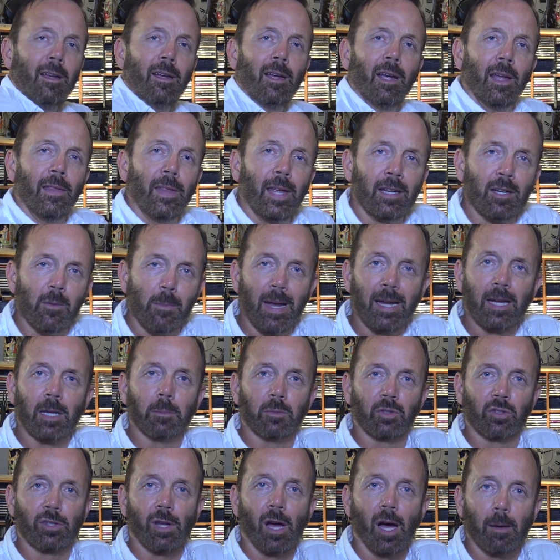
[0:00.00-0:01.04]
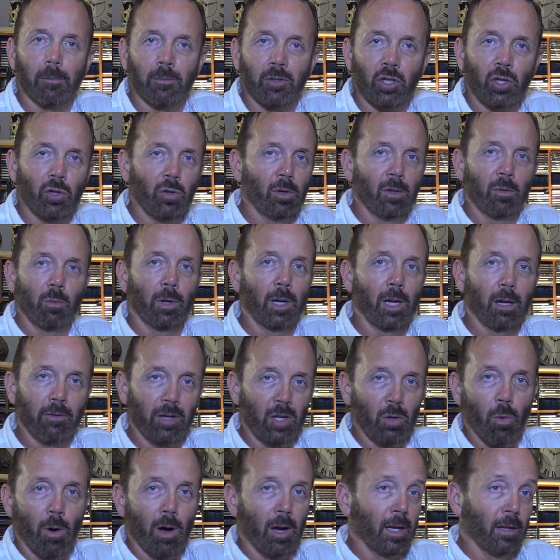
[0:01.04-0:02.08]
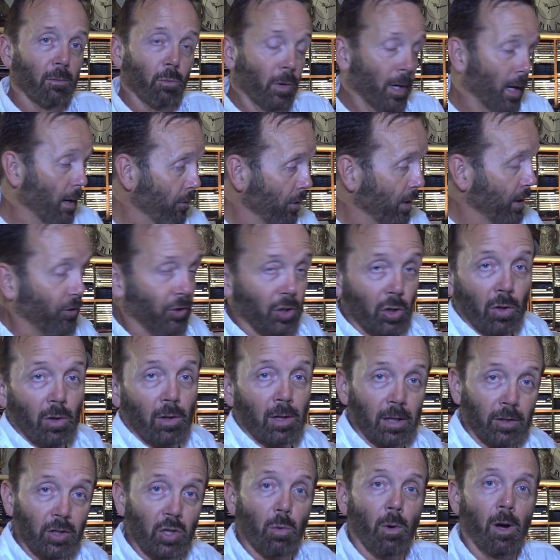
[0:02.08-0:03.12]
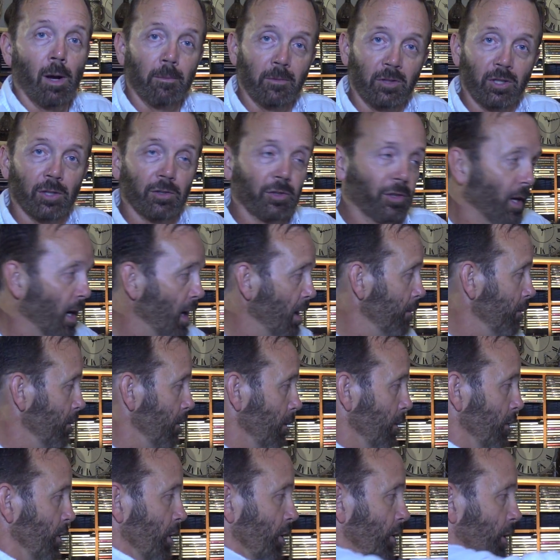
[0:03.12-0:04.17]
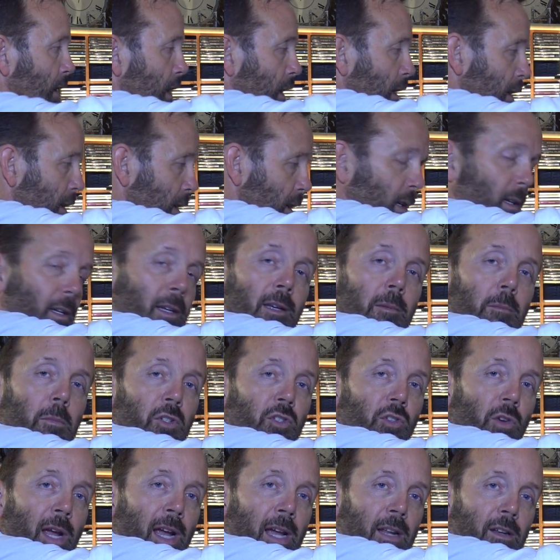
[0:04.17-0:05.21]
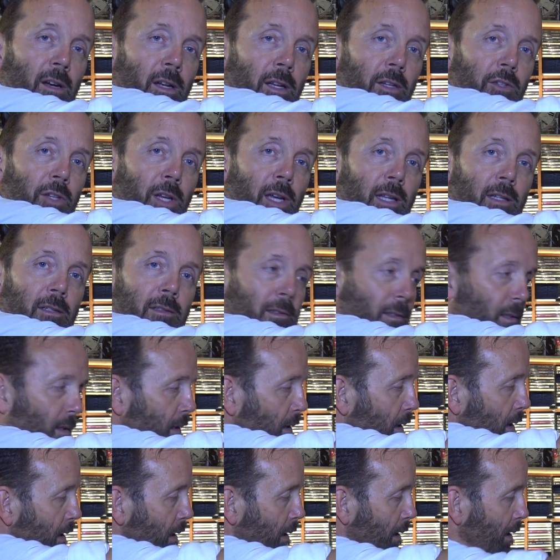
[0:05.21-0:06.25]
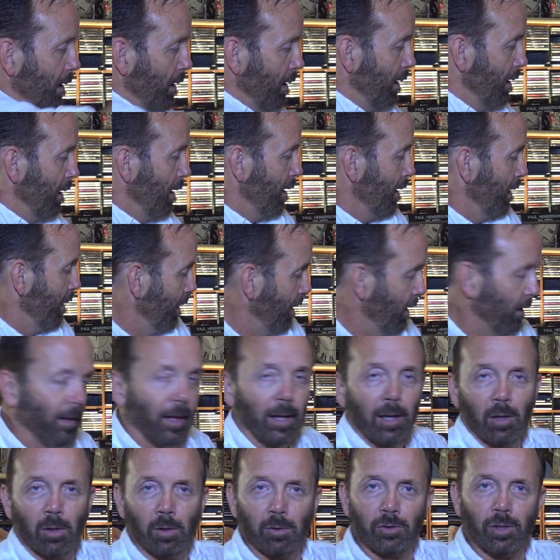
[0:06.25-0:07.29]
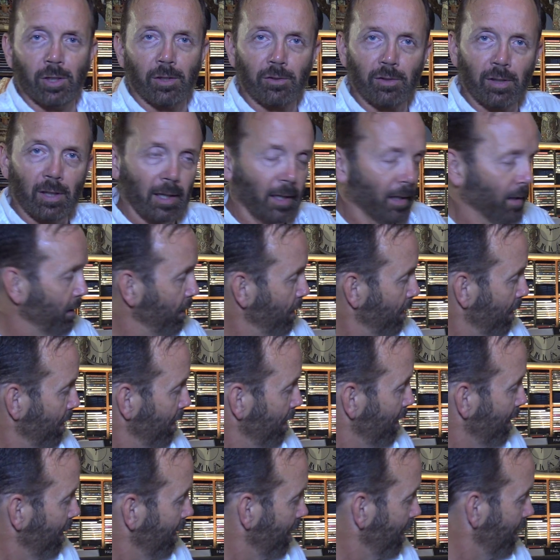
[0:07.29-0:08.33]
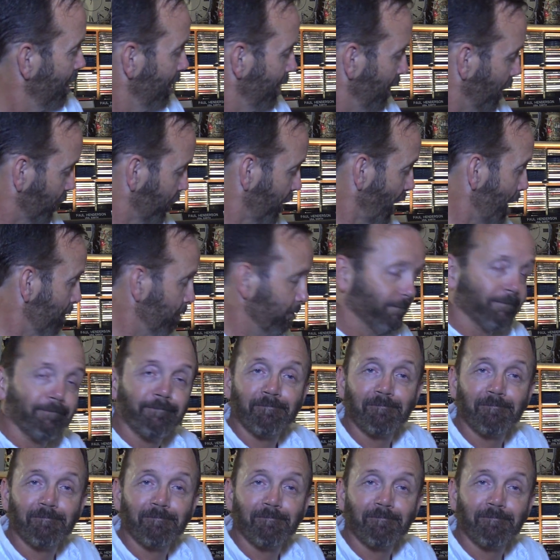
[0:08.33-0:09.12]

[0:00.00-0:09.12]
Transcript: And then to make him stop doing whatever you want, whatever he's doing, and you want him to just stop, just uh, put your hand on his head, and then he'll just uh, he'll stop.